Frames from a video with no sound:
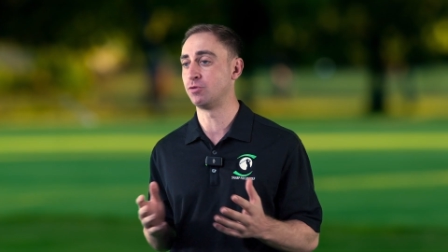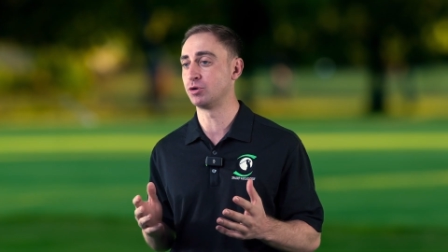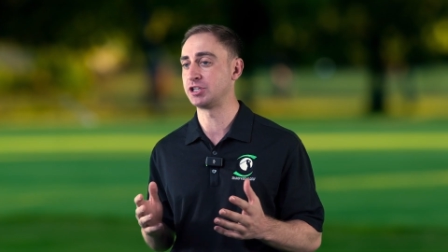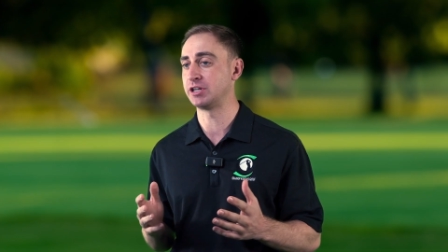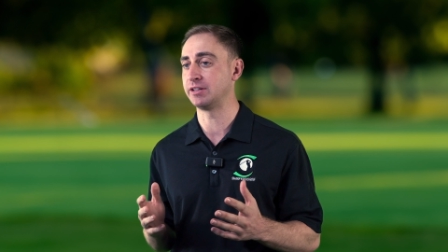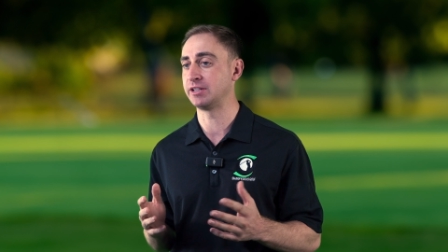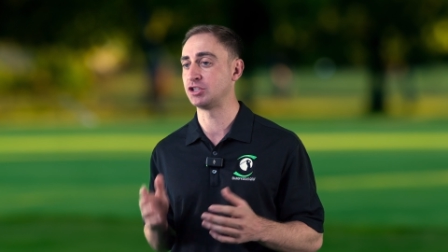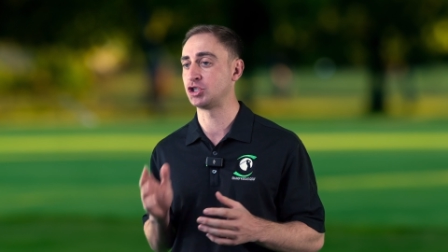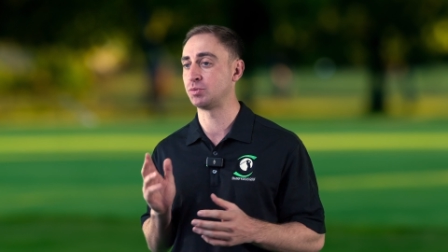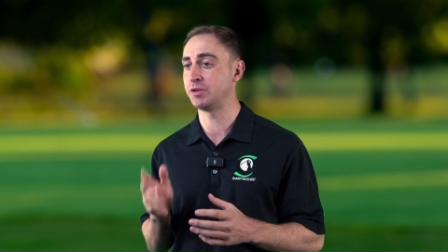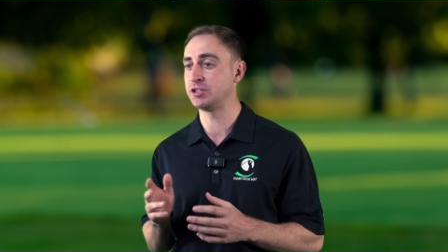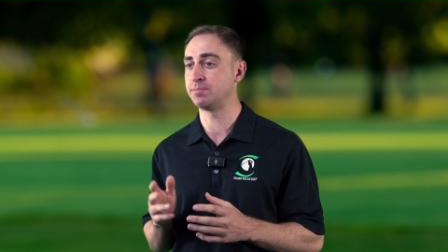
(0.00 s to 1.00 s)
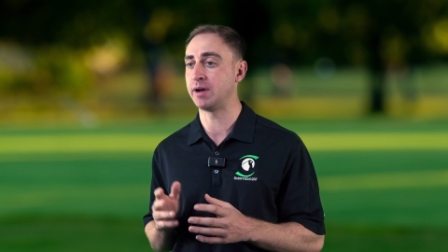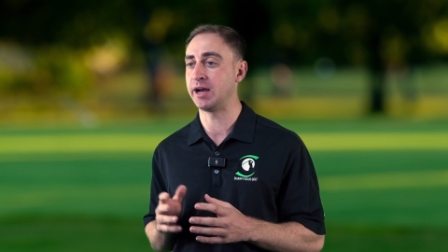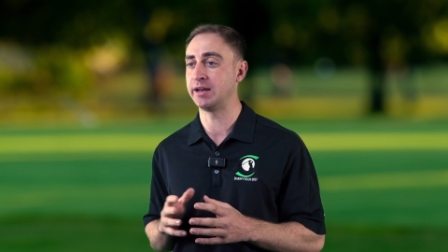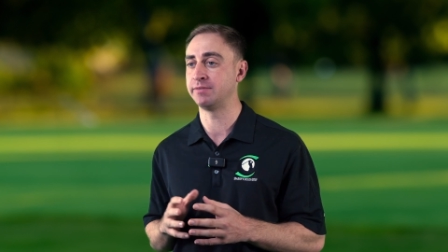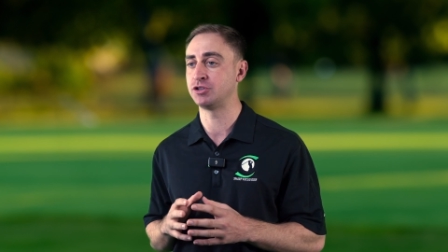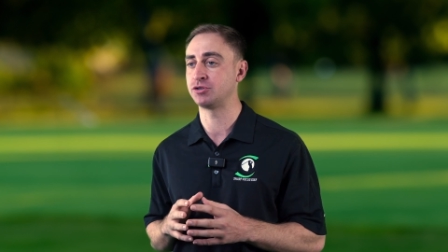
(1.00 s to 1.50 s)
fortunately, the sweet
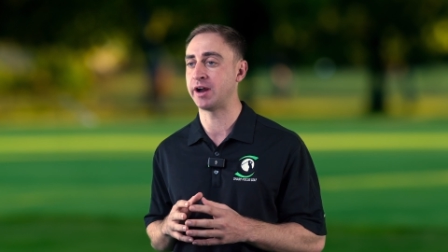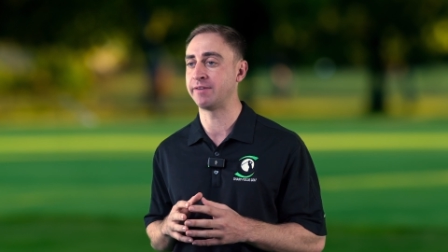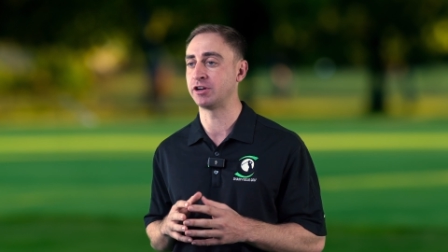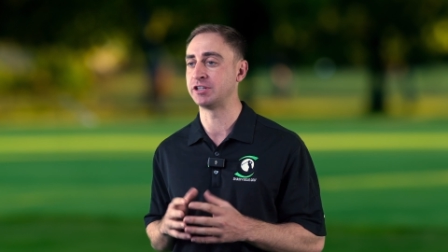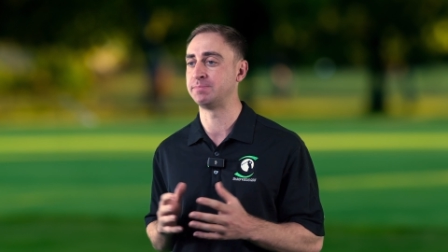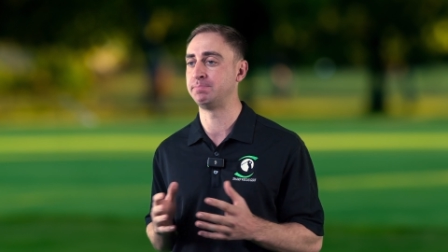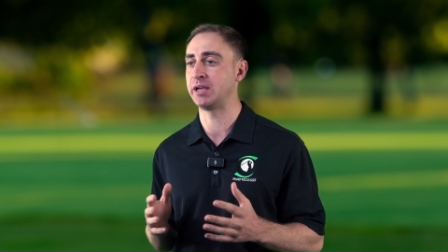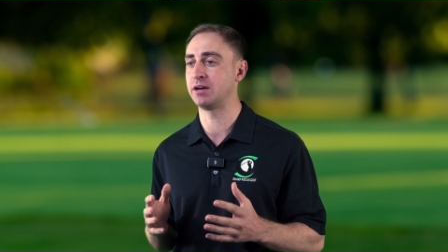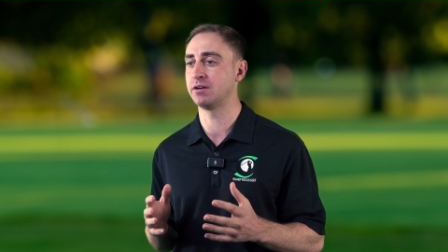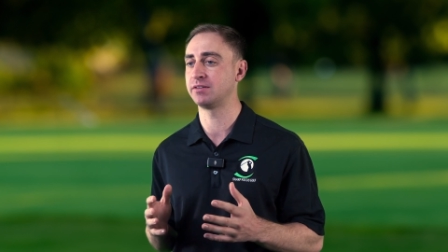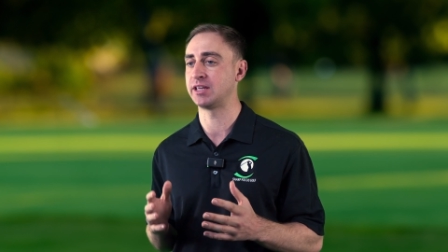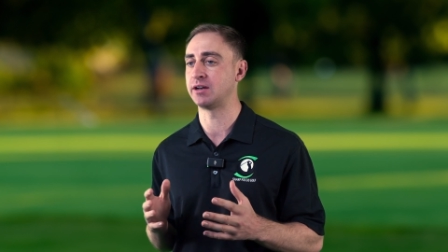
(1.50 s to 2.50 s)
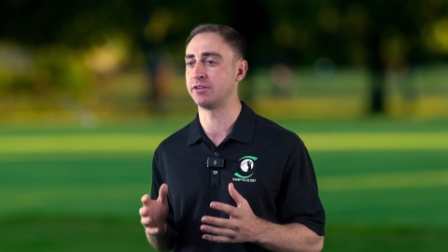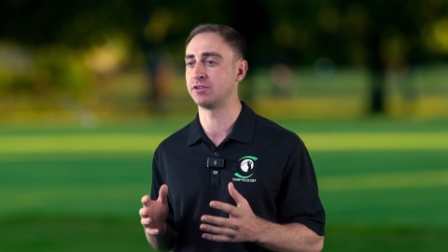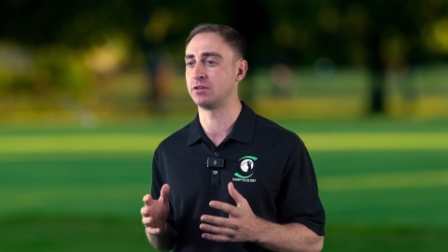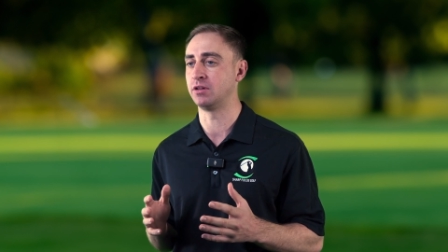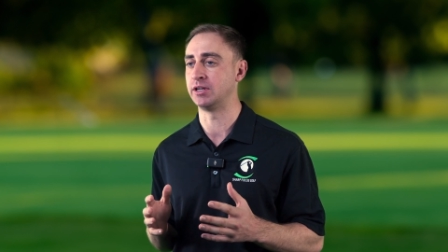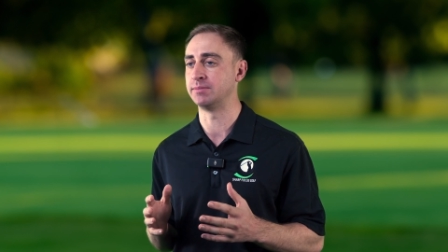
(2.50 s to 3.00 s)
spot of a driver is bigger than other
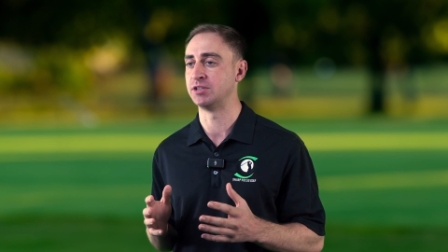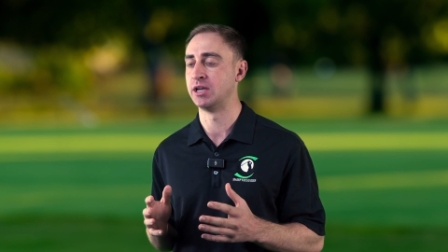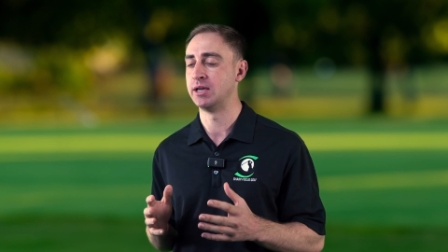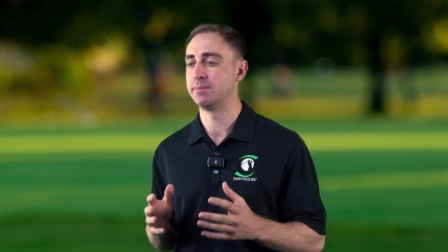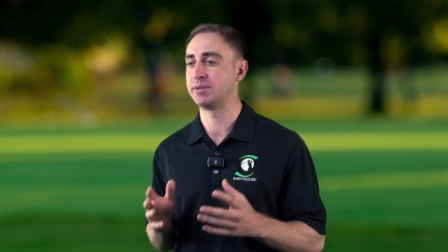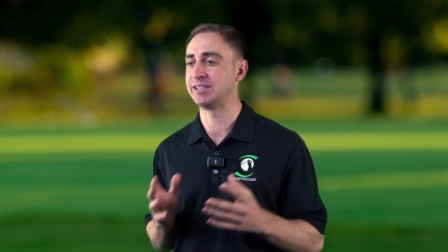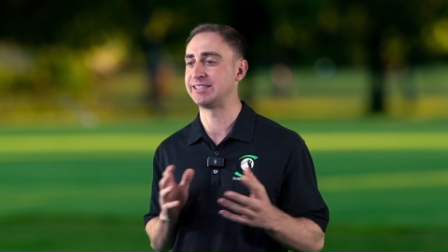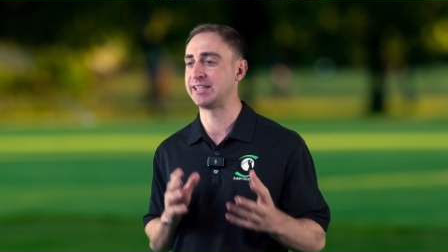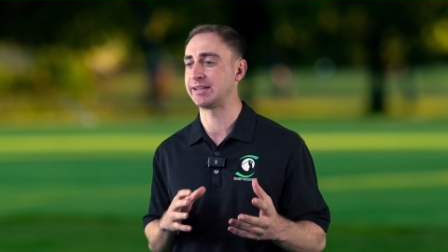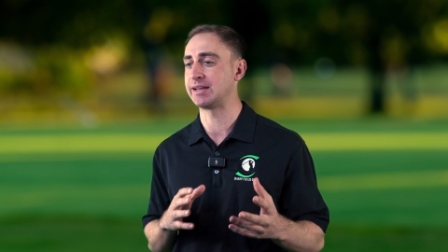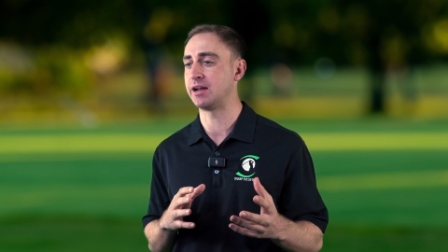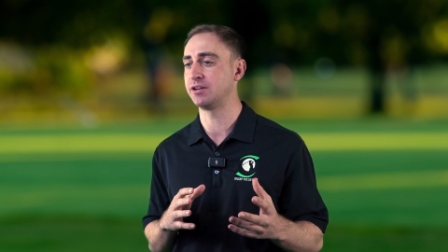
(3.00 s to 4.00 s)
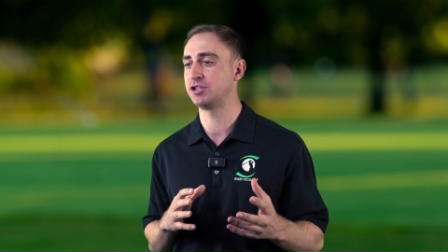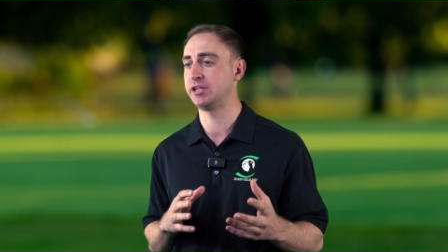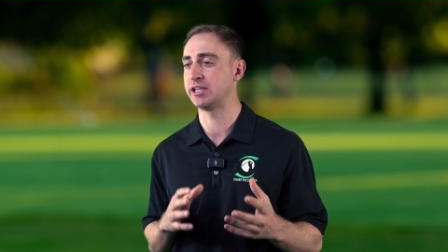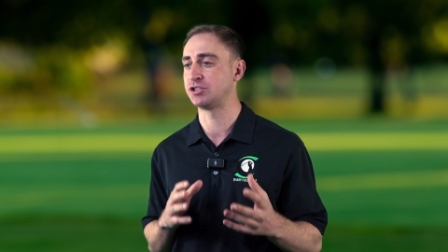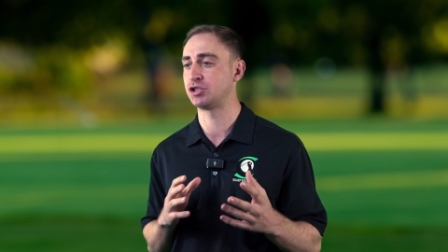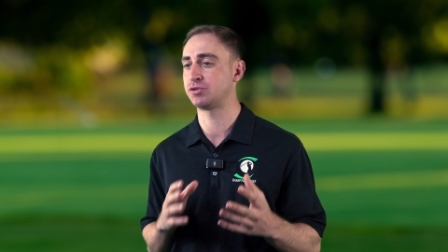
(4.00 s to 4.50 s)
clubs because technology
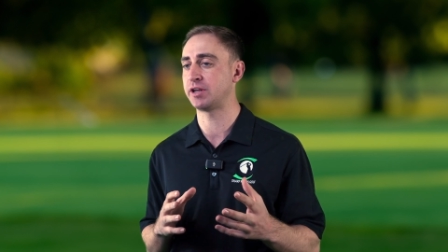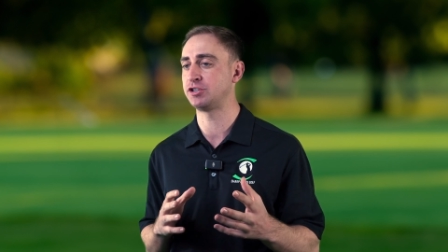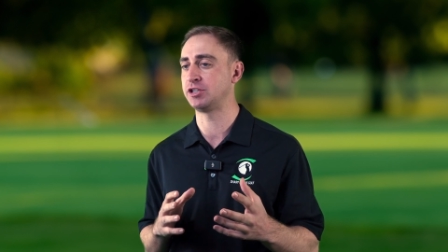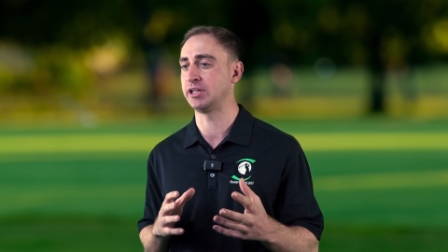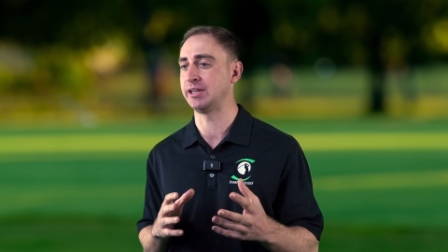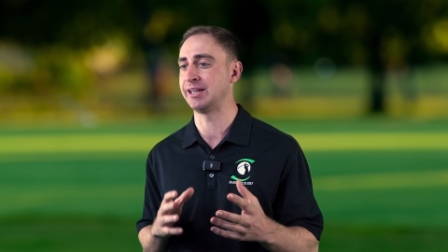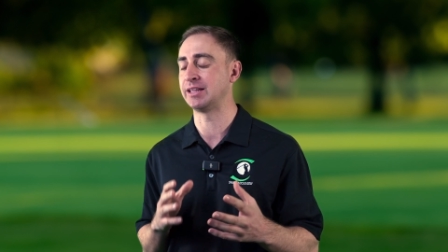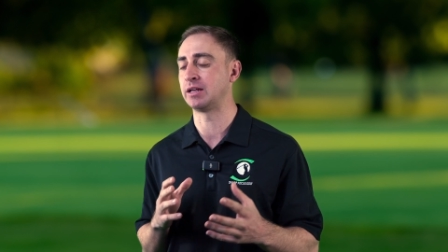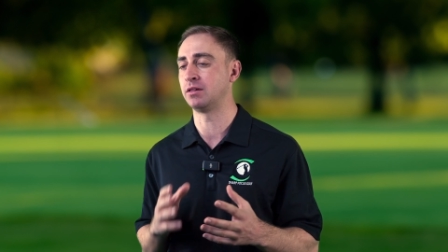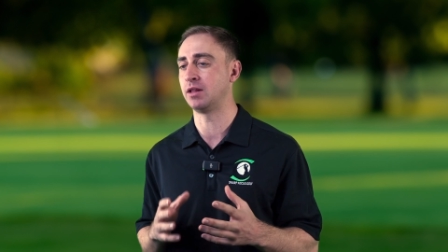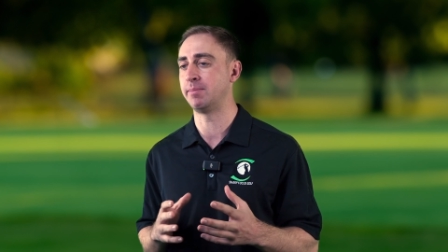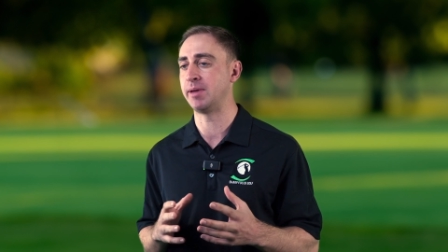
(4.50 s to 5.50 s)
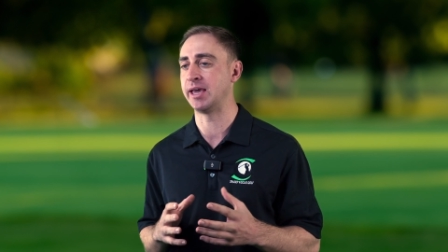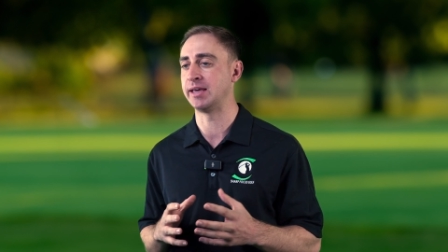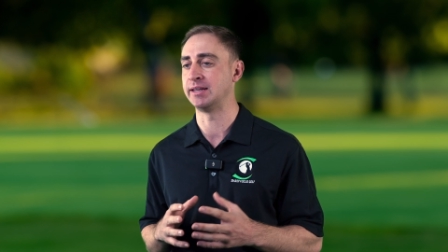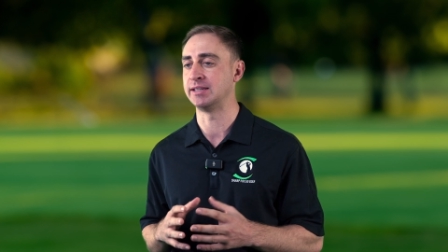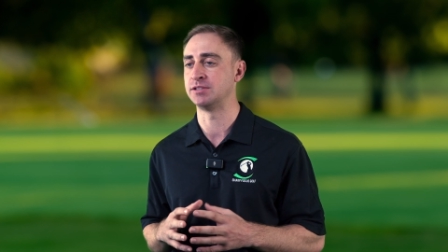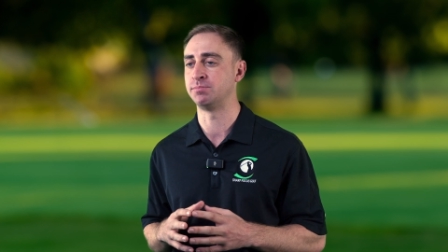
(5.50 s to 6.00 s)
has stretched it and the club
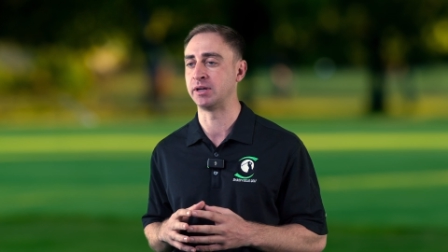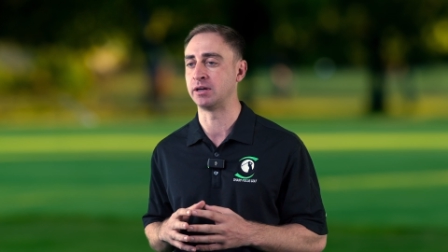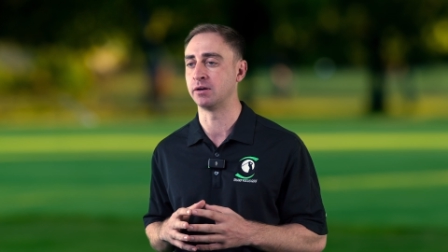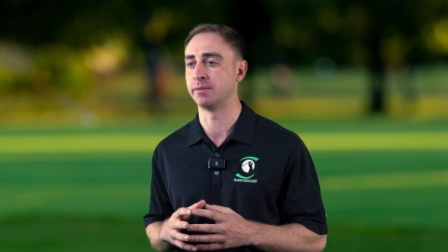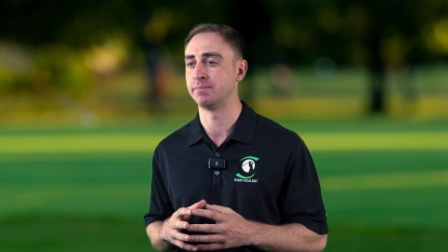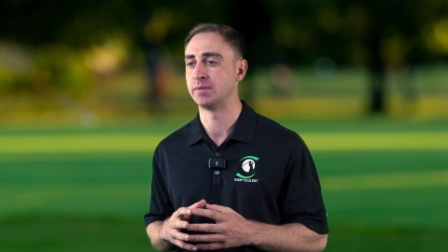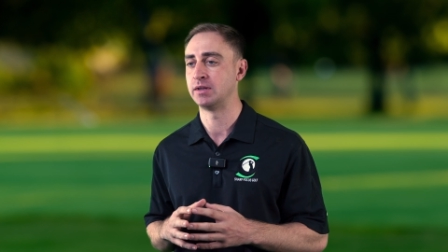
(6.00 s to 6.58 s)
head is bigger.